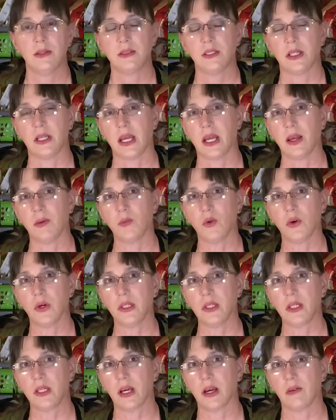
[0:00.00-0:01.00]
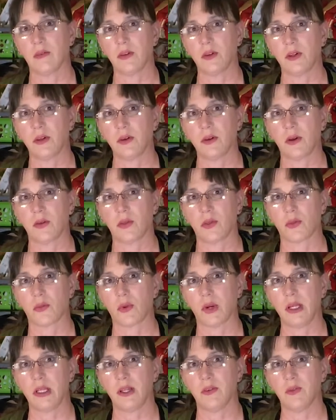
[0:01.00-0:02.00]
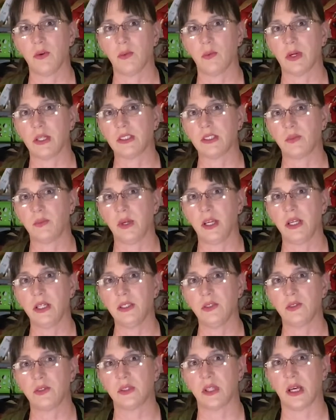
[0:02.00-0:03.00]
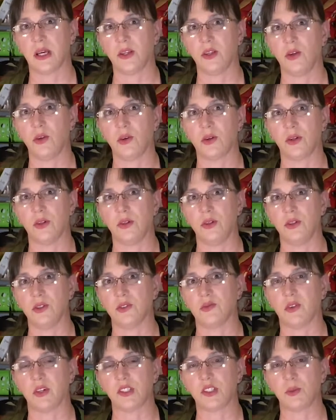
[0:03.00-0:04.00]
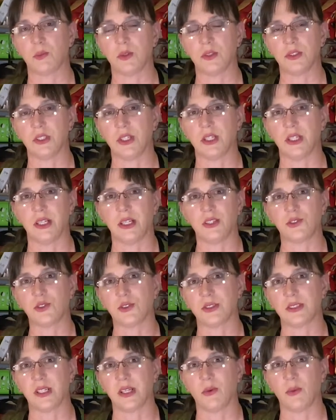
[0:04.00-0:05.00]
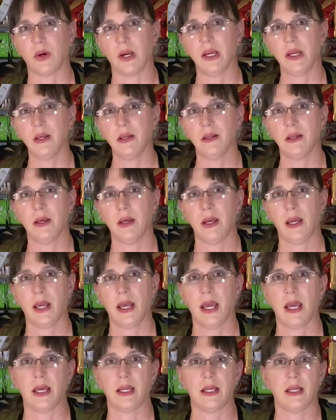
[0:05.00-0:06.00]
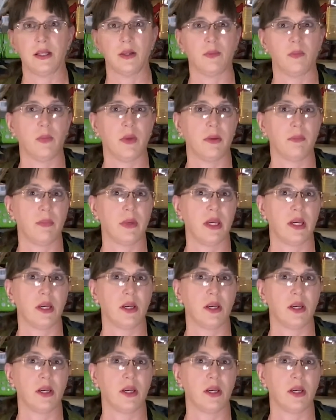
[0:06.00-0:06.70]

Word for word: Today I'm going to cover three different recipes that you can use vegetables in an interesting way and it will be a